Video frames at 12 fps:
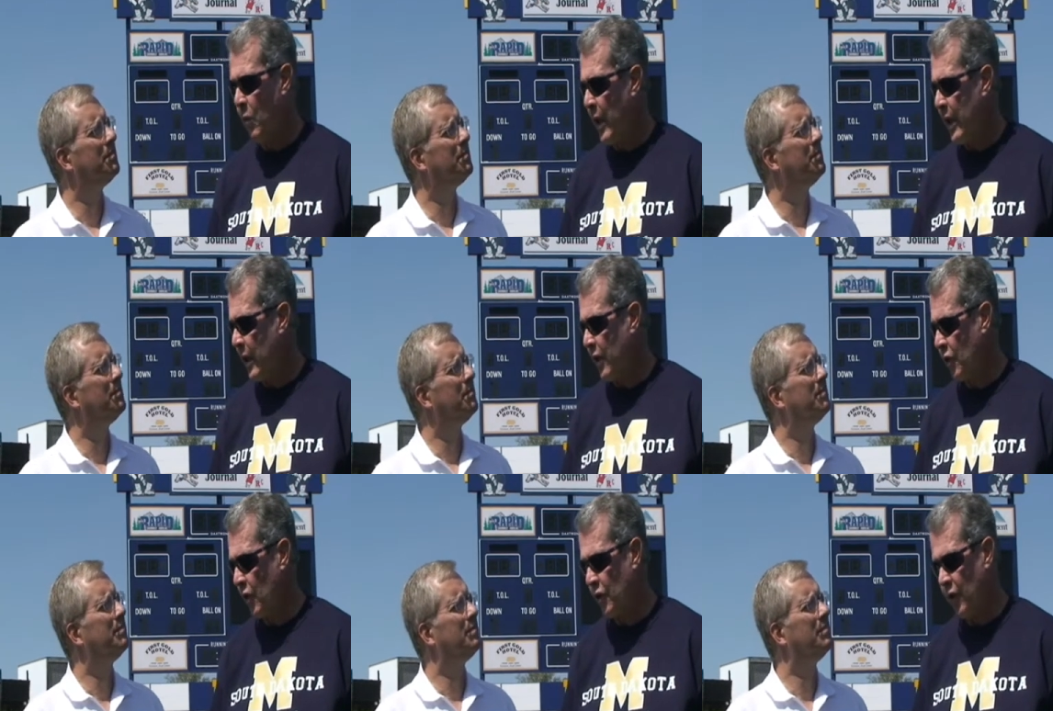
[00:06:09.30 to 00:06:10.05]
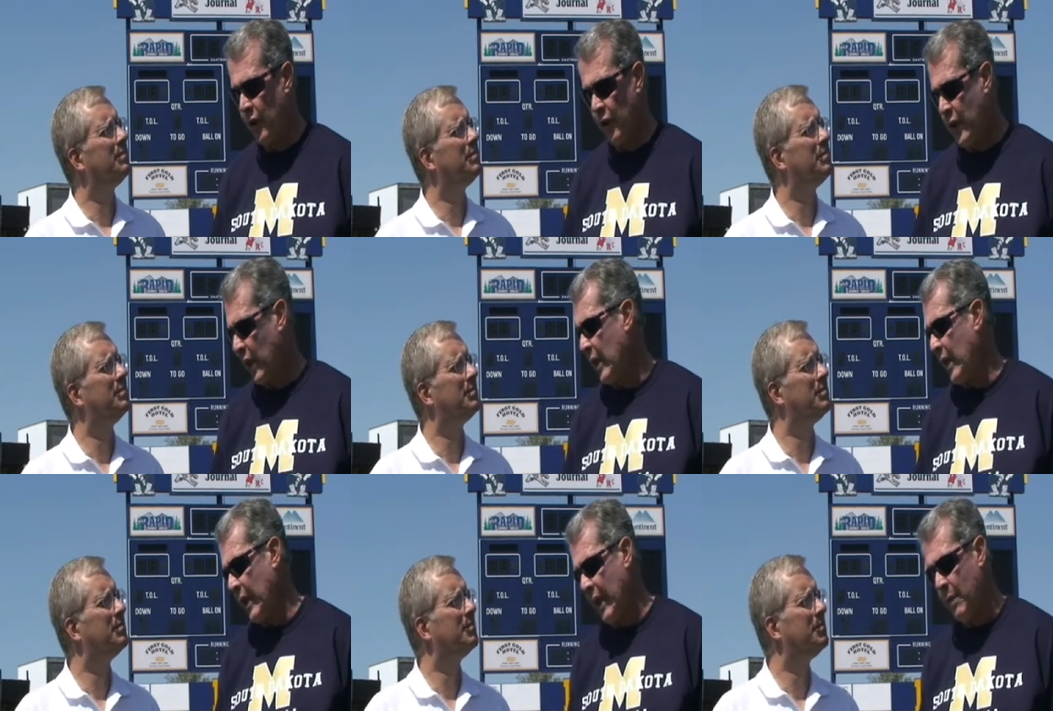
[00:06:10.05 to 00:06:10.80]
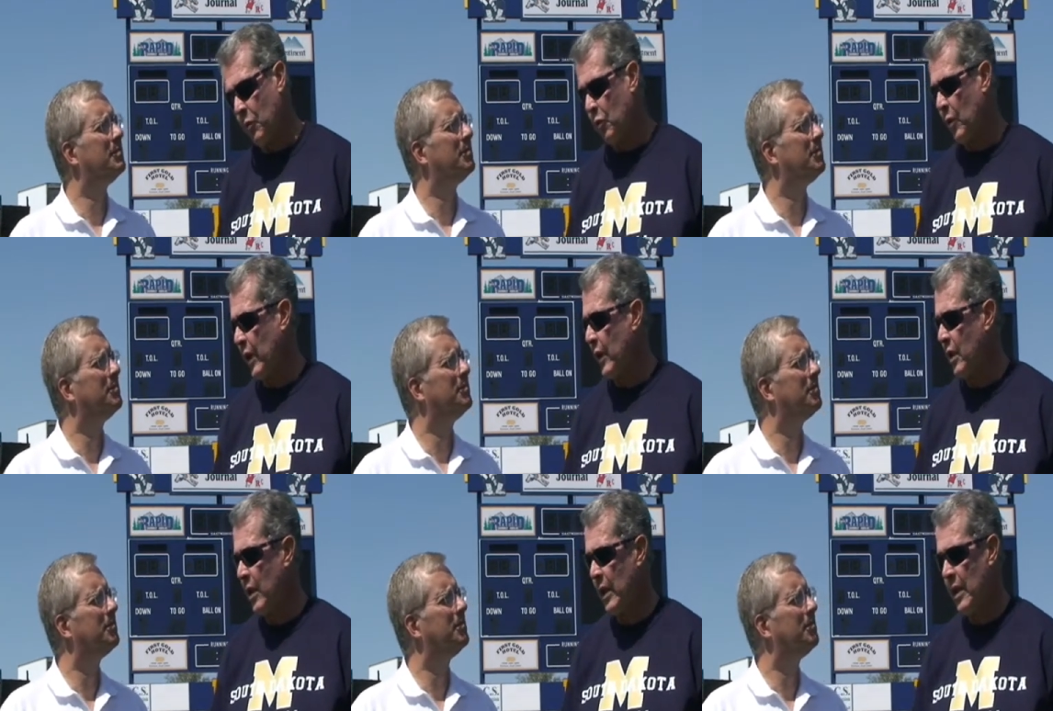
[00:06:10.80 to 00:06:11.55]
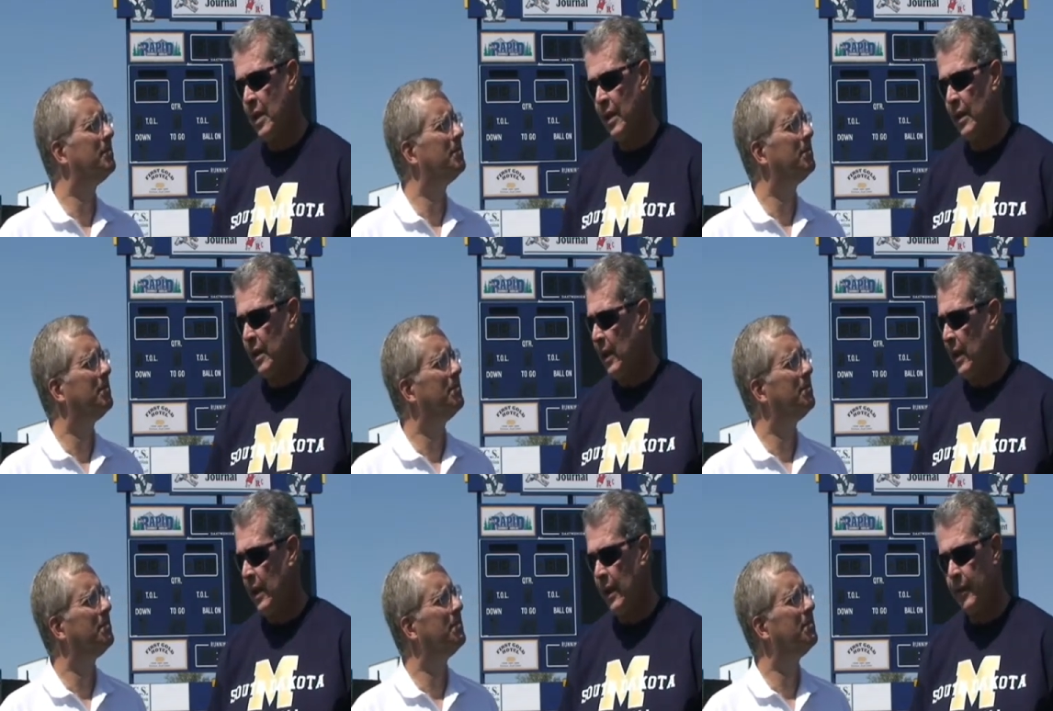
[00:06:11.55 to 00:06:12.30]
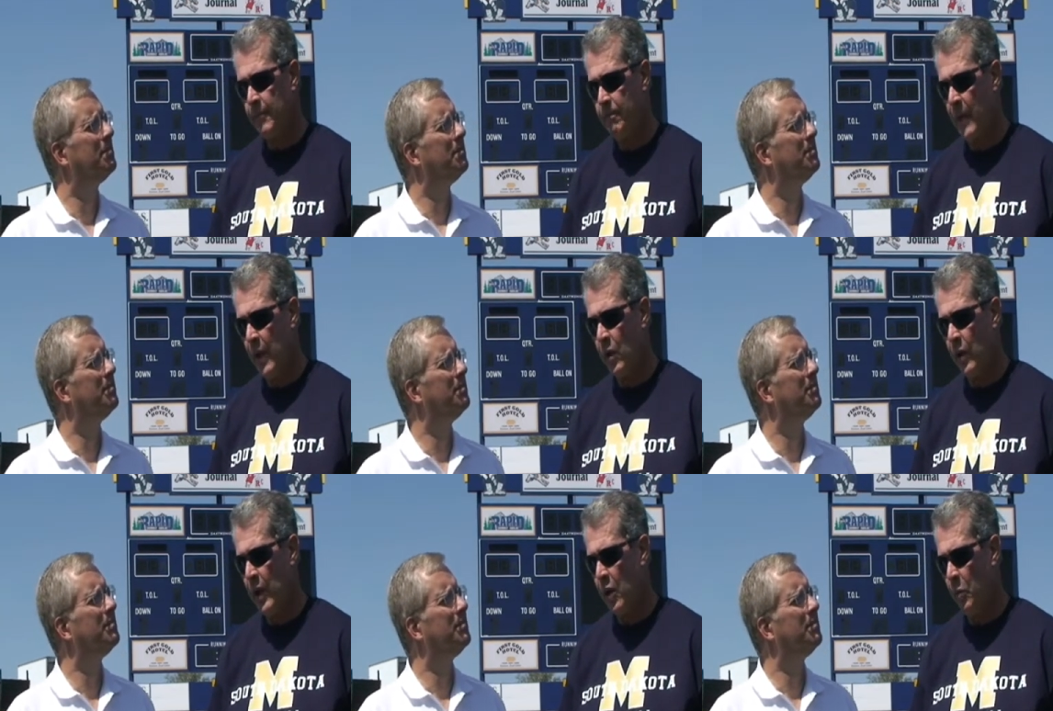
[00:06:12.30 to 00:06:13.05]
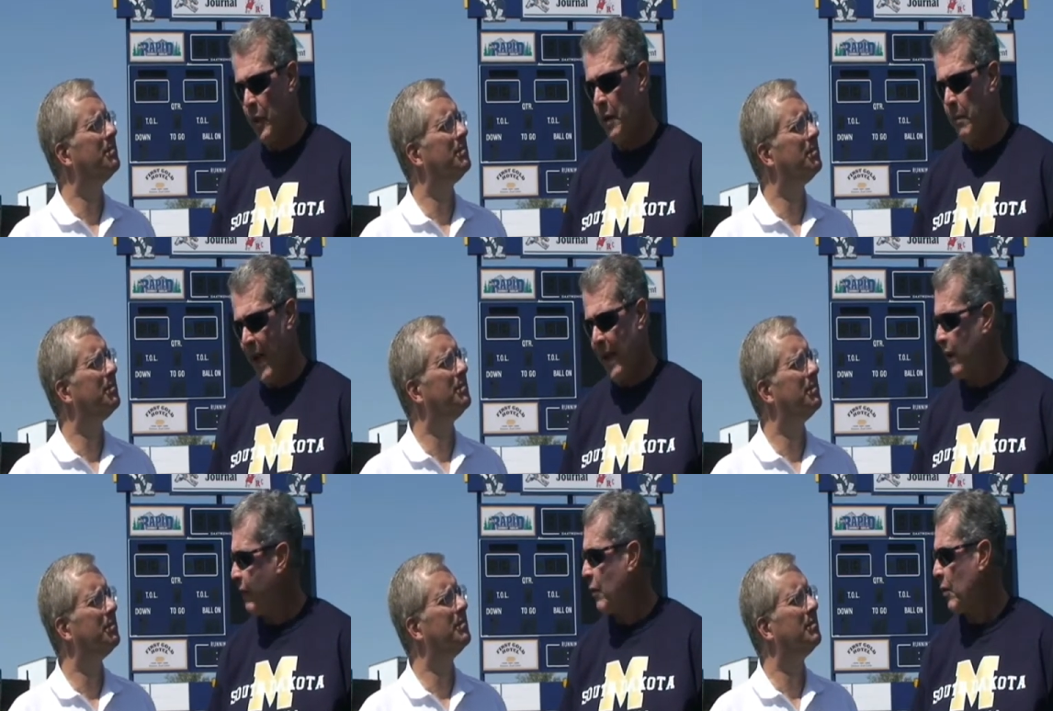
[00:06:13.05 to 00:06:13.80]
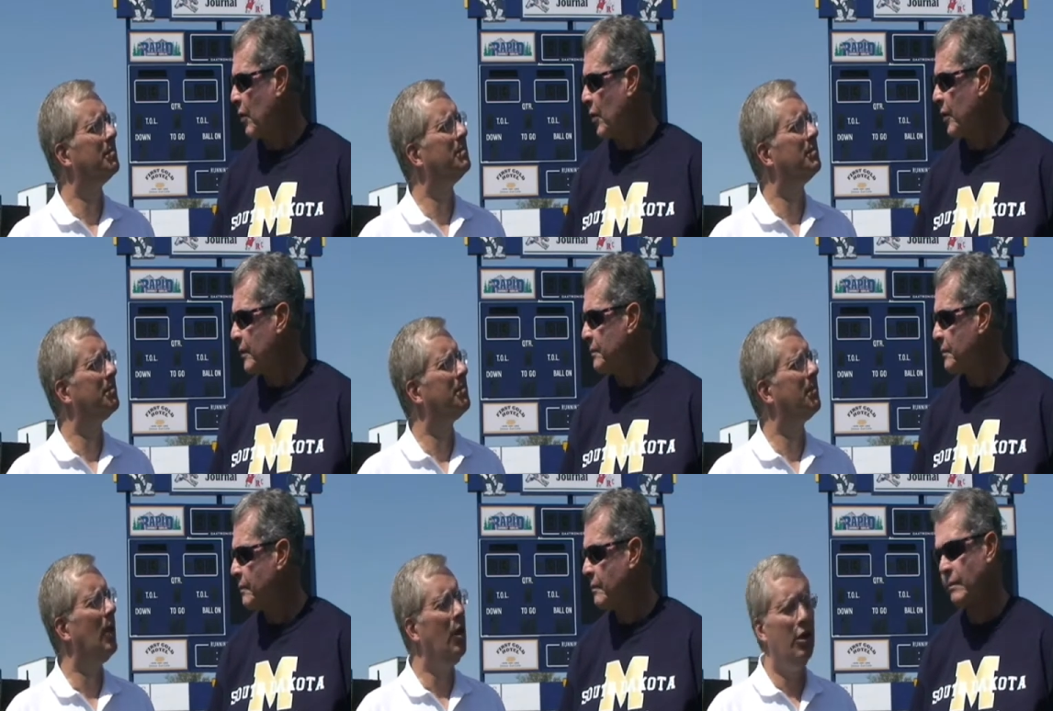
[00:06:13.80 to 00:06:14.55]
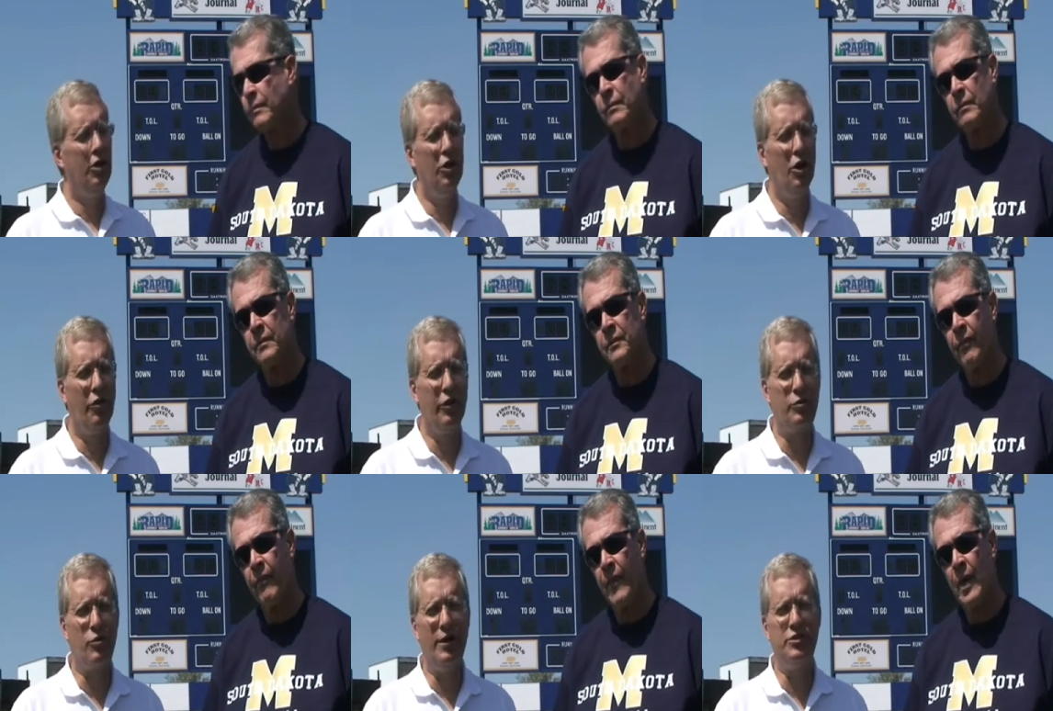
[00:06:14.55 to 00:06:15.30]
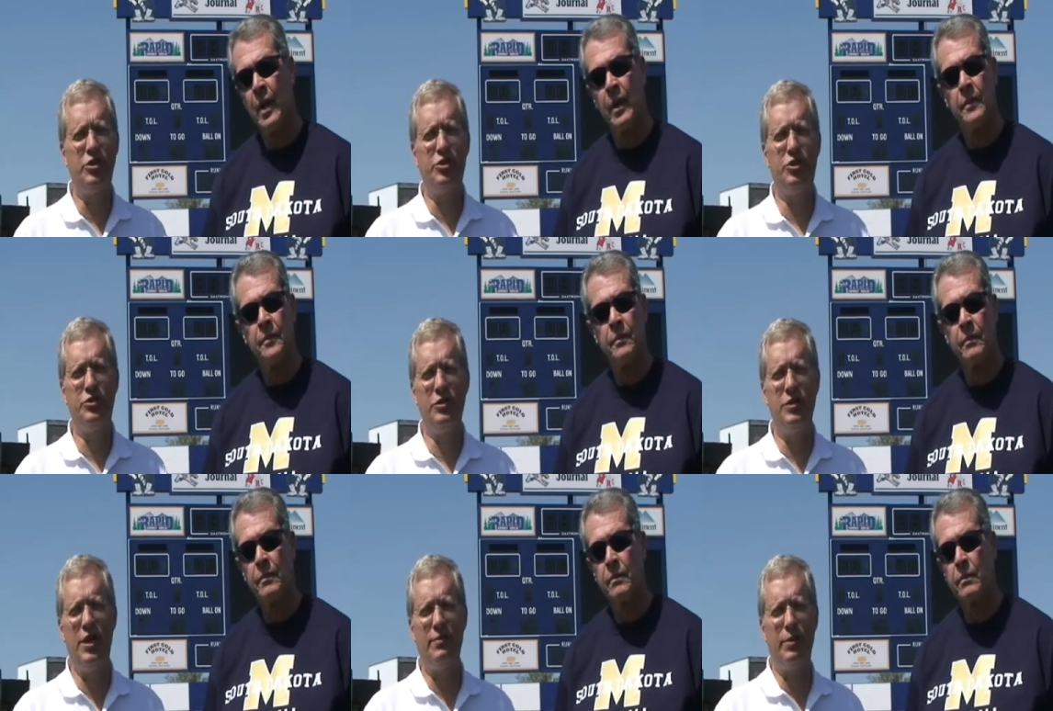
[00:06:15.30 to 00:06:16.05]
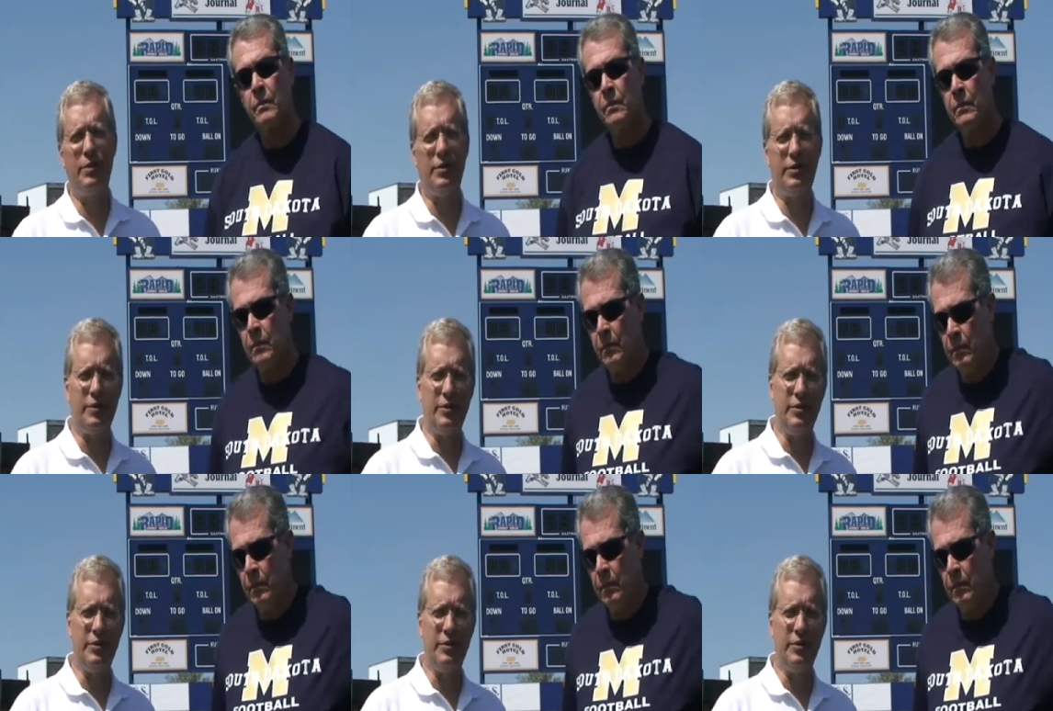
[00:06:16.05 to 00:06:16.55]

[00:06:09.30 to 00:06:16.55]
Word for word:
Speaker 1: of weaknesses, and their kicking game's really good. Uh, it'll it'll be a battle for us. You know, the
Speaker 2: transition to double